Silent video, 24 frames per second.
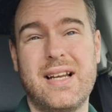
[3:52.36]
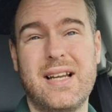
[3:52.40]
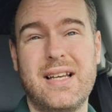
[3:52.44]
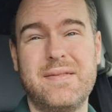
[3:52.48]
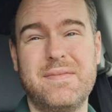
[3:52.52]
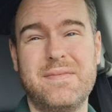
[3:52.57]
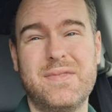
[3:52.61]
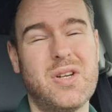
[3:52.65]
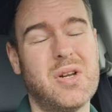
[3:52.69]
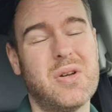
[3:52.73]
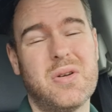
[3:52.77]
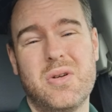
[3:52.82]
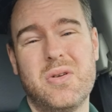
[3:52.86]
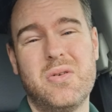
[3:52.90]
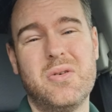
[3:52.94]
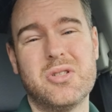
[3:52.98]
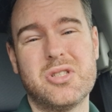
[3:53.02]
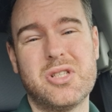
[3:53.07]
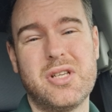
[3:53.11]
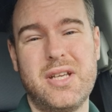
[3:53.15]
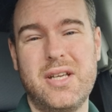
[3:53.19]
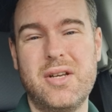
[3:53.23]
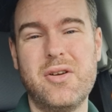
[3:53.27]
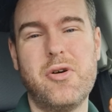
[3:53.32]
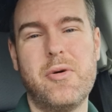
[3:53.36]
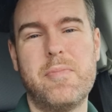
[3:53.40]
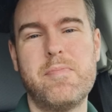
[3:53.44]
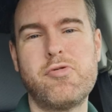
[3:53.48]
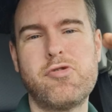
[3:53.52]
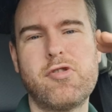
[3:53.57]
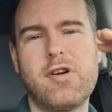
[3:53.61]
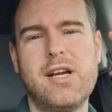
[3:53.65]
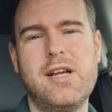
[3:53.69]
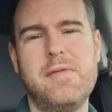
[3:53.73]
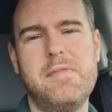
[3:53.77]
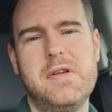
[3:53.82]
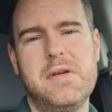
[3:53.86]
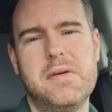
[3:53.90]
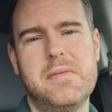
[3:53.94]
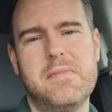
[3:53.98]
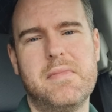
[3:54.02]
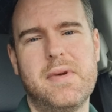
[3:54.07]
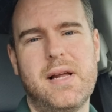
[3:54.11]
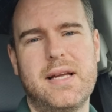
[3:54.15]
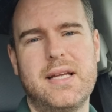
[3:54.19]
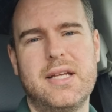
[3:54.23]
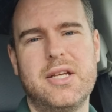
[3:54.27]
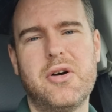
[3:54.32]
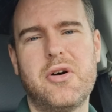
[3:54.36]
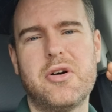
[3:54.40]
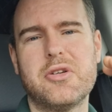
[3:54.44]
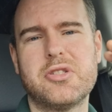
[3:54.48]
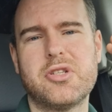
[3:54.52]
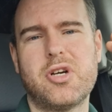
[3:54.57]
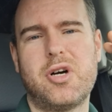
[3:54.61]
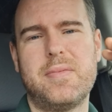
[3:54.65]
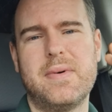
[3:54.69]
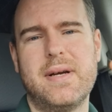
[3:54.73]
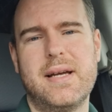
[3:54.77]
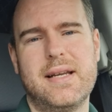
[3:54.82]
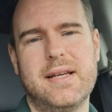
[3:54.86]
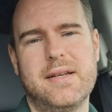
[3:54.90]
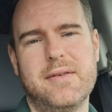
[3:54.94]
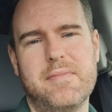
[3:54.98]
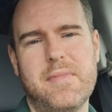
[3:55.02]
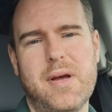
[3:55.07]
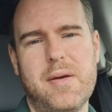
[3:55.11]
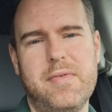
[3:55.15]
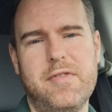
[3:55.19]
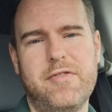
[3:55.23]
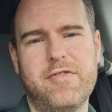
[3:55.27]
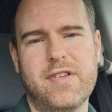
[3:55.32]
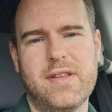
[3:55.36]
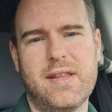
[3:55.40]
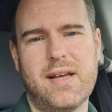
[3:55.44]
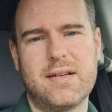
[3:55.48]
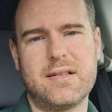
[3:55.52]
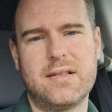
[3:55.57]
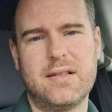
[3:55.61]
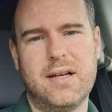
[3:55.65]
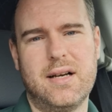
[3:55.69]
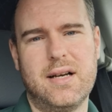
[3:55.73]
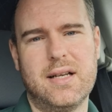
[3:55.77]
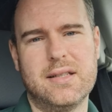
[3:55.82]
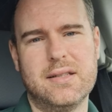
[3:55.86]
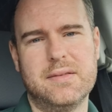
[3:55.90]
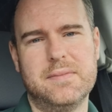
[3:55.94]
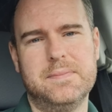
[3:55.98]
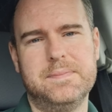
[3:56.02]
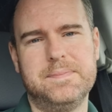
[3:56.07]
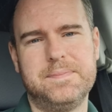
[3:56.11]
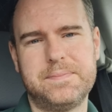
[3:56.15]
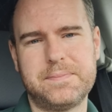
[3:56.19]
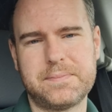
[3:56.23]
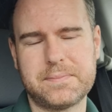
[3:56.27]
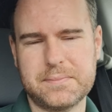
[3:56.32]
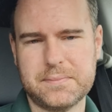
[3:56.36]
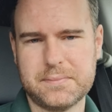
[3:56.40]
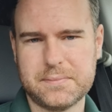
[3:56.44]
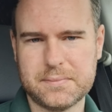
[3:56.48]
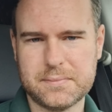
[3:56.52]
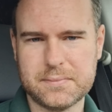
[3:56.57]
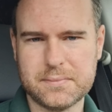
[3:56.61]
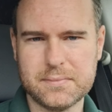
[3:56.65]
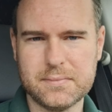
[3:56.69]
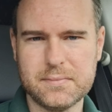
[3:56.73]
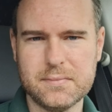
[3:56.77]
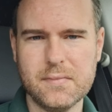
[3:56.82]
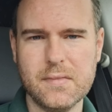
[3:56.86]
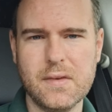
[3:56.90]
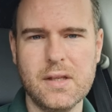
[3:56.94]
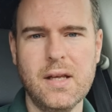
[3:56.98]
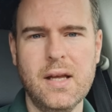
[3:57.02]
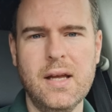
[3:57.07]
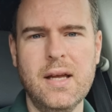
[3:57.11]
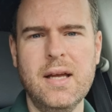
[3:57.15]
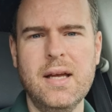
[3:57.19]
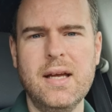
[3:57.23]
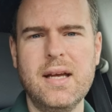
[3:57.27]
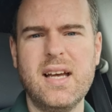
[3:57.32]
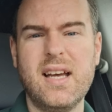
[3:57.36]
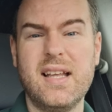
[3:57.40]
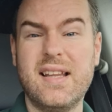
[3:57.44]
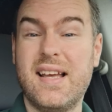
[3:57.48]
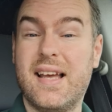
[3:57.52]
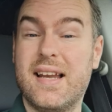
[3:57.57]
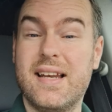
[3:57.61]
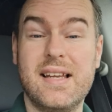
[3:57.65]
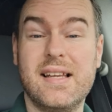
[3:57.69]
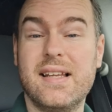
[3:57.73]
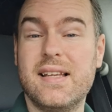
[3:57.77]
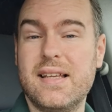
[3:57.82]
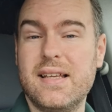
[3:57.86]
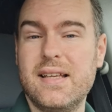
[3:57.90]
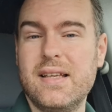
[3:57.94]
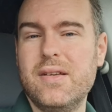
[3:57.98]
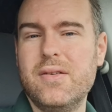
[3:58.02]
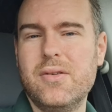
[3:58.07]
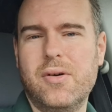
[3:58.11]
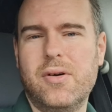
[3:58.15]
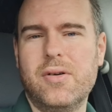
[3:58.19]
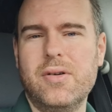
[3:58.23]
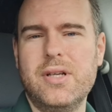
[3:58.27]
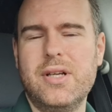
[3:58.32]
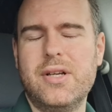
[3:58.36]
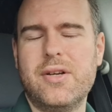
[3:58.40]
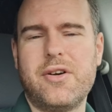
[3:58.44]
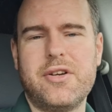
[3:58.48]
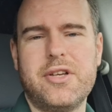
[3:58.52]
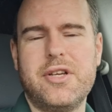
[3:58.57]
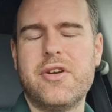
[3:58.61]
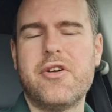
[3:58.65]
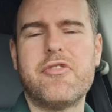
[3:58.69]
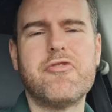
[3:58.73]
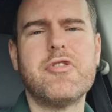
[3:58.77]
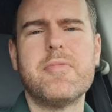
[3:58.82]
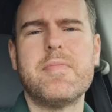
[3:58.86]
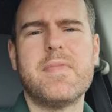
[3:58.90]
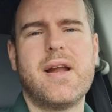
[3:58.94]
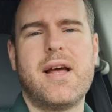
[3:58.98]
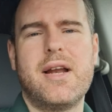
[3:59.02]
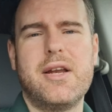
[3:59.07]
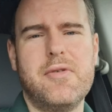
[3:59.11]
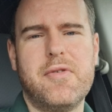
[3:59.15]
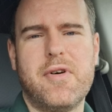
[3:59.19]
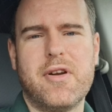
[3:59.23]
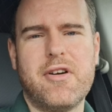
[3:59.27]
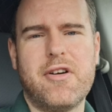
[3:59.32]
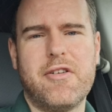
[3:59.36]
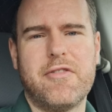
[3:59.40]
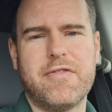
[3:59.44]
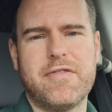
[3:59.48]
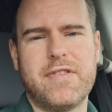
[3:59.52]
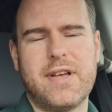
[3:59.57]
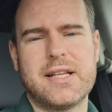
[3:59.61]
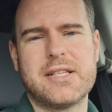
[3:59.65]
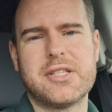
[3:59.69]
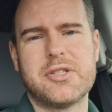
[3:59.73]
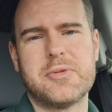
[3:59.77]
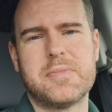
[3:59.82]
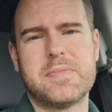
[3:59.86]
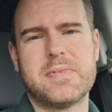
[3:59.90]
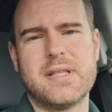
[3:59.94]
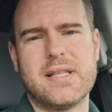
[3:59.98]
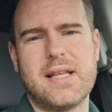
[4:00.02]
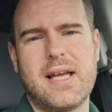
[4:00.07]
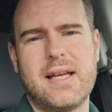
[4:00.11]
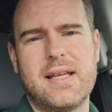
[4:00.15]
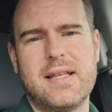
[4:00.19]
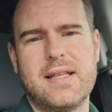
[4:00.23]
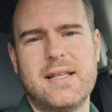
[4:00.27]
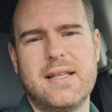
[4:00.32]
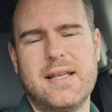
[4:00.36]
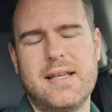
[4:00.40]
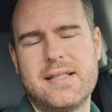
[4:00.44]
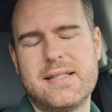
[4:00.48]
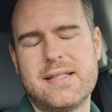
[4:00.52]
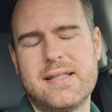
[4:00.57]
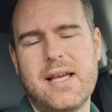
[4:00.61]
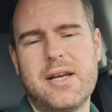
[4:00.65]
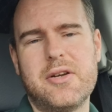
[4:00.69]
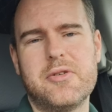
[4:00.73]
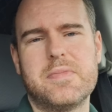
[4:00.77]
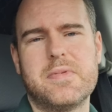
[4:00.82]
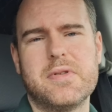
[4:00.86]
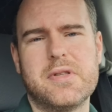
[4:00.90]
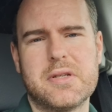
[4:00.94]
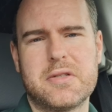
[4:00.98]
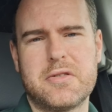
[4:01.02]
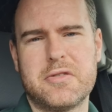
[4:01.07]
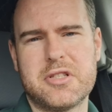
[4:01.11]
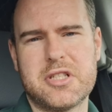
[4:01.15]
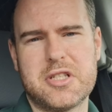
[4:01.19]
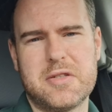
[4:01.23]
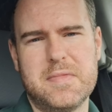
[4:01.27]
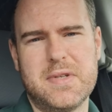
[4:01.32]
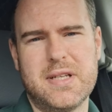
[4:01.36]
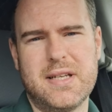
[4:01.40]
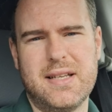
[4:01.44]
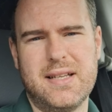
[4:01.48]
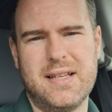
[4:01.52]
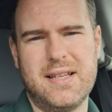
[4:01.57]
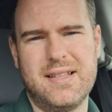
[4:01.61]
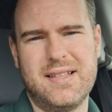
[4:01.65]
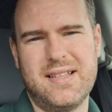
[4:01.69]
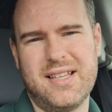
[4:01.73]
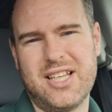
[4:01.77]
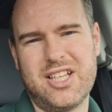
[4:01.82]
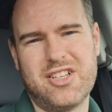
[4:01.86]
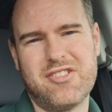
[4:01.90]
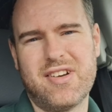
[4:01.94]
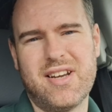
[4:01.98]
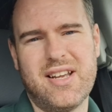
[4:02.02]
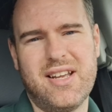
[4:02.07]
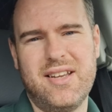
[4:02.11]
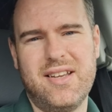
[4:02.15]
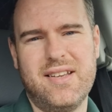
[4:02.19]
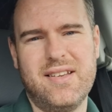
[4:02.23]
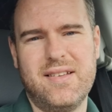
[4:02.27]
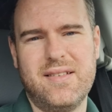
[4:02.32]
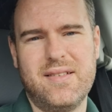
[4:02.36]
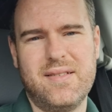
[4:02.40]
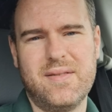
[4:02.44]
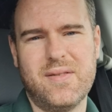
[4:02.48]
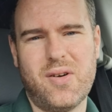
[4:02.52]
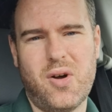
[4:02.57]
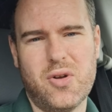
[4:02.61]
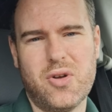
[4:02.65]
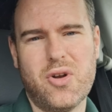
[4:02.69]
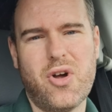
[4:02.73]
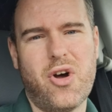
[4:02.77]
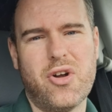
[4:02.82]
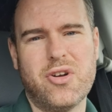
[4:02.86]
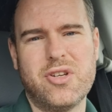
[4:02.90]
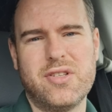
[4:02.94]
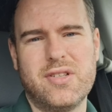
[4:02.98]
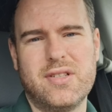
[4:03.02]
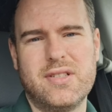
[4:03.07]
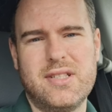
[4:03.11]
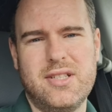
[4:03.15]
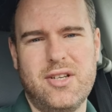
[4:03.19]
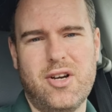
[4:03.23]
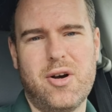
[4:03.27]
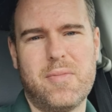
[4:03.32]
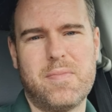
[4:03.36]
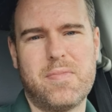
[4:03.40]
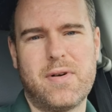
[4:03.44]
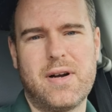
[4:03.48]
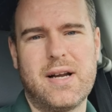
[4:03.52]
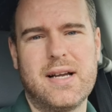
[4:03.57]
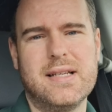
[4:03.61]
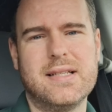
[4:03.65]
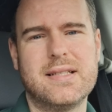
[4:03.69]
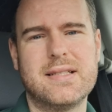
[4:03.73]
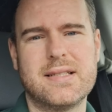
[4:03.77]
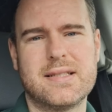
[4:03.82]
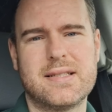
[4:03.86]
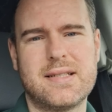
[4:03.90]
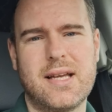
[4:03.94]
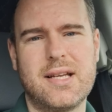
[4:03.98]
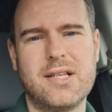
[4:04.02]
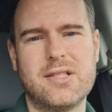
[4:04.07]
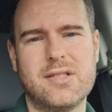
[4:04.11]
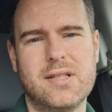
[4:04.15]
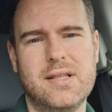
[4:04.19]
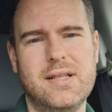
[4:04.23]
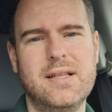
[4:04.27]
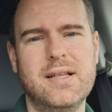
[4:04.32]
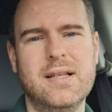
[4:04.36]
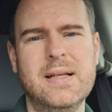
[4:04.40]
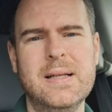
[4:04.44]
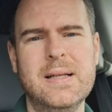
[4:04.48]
not loads, a premium, like your top end maybe for that garden. And then you're not ripping anyone off. That's up to that. It's then up to the customer to agree or not to your price, essentially.